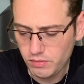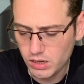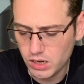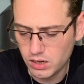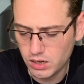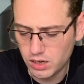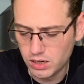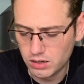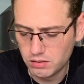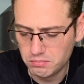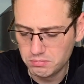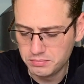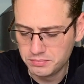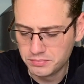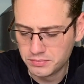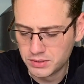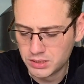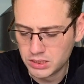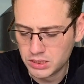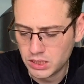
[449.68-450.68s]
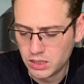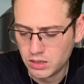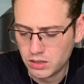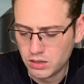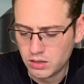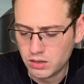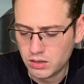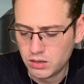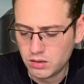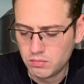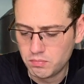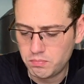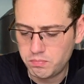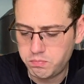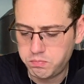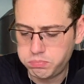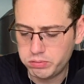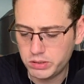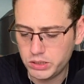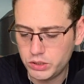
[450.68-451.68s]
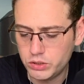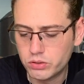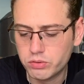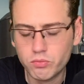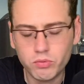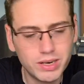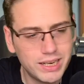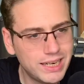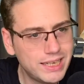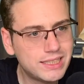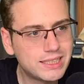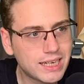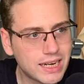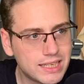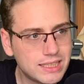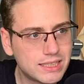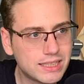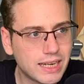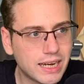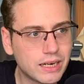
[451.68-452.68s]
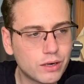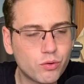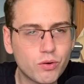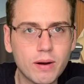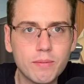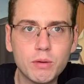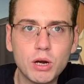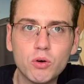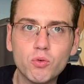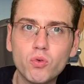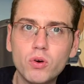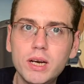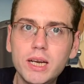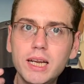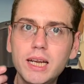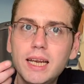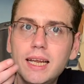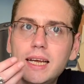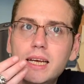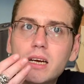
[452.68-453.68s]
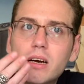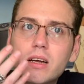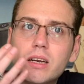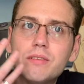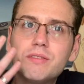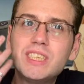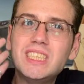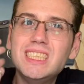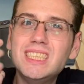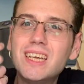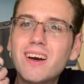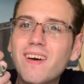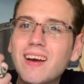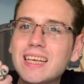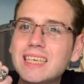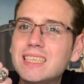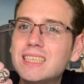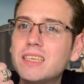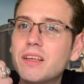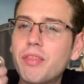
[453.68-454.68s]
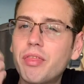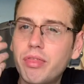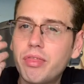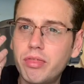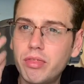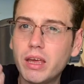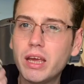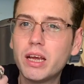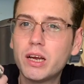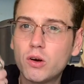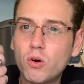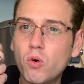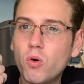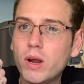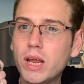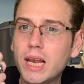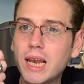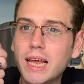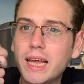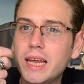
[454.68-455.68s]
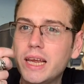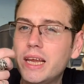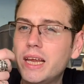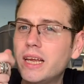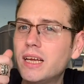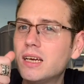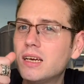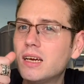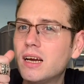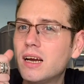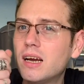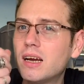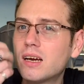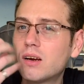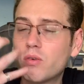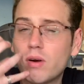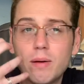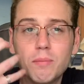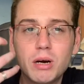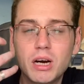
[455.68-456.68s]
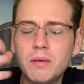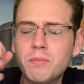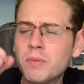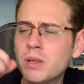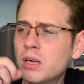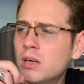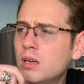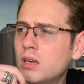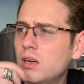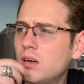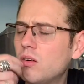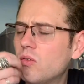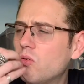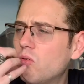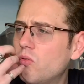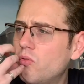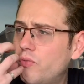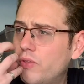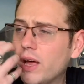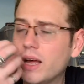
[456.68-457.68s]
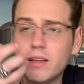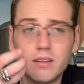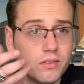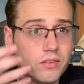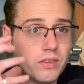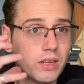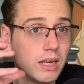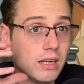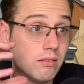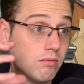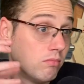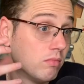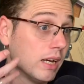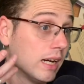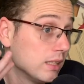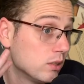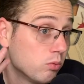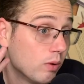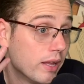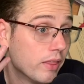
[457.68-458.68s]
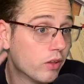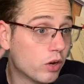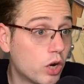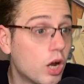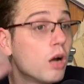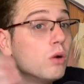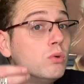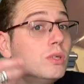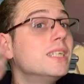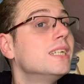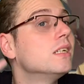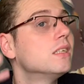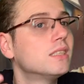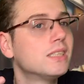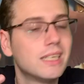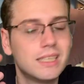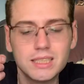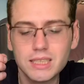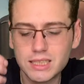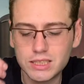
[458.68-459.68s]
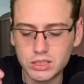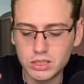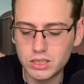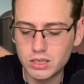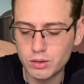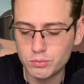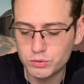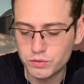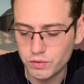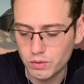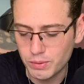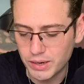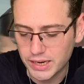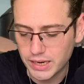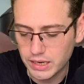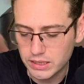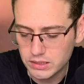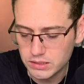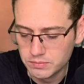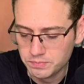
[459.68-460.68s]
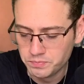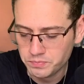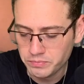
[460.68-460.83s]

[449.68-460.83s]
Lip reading: But you can really taste that crema, really kind of nice, thick, oily crema. That's where the coating sensation comes from, I guess.